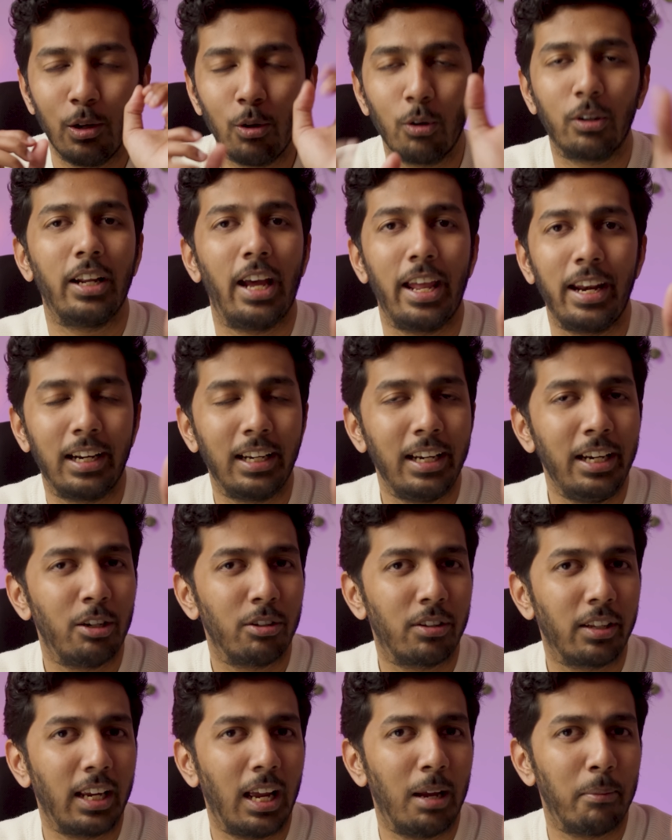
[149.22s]
Look directly into
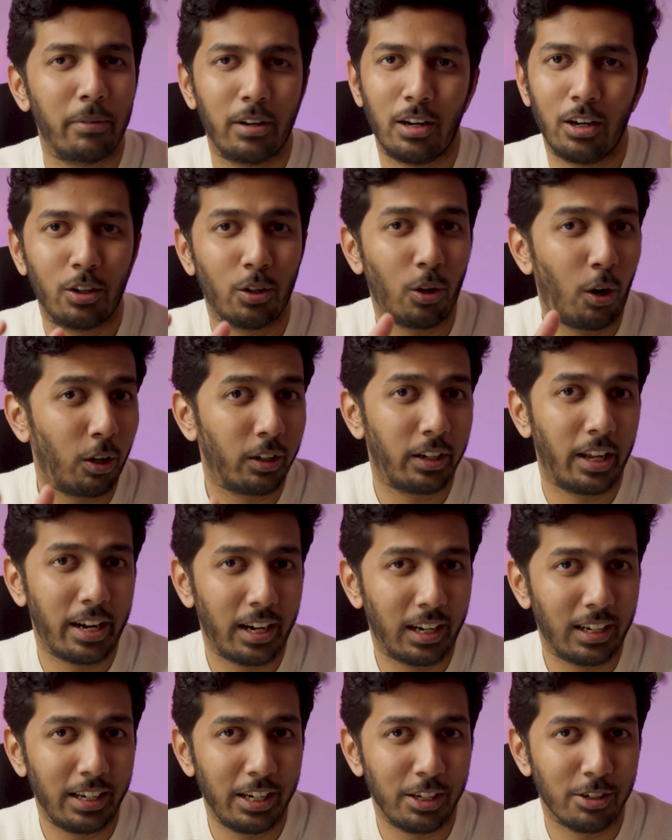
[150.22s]
the camera, talk
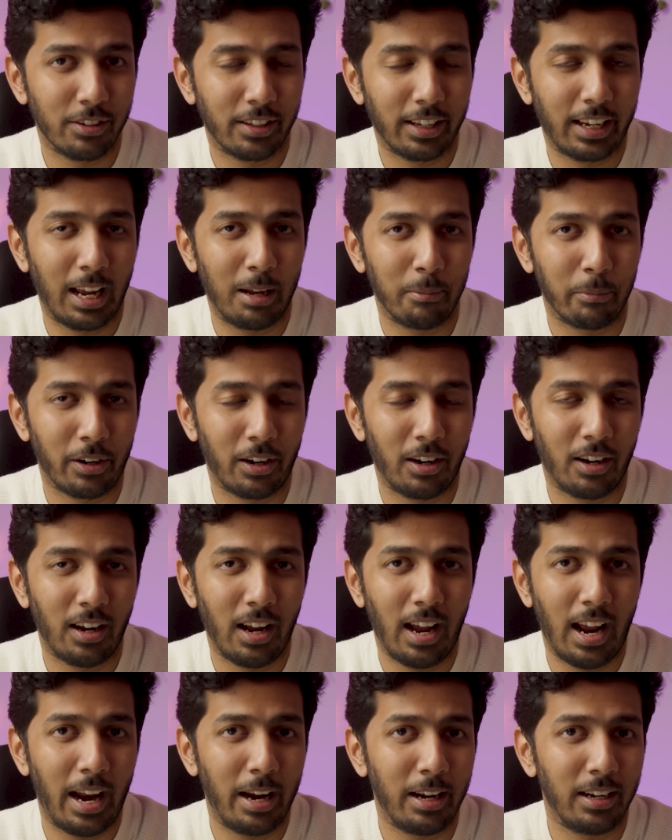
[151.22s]
directly into the camera,
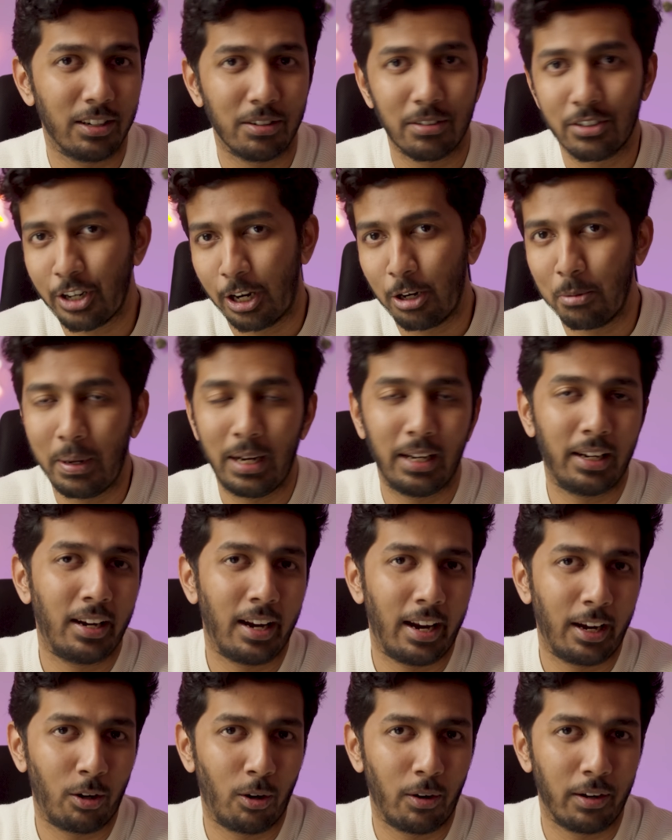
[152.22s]
and try to maintain
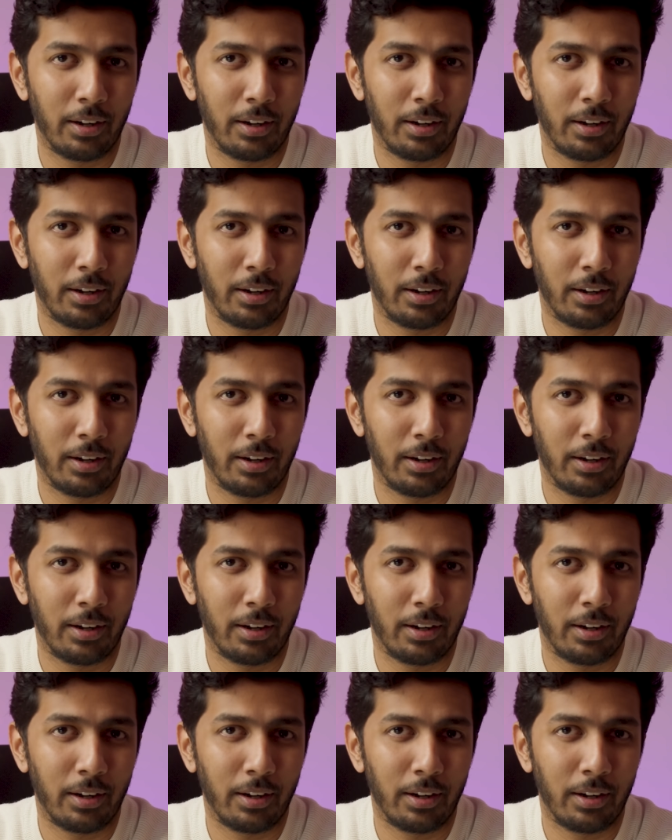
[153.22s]
eye contact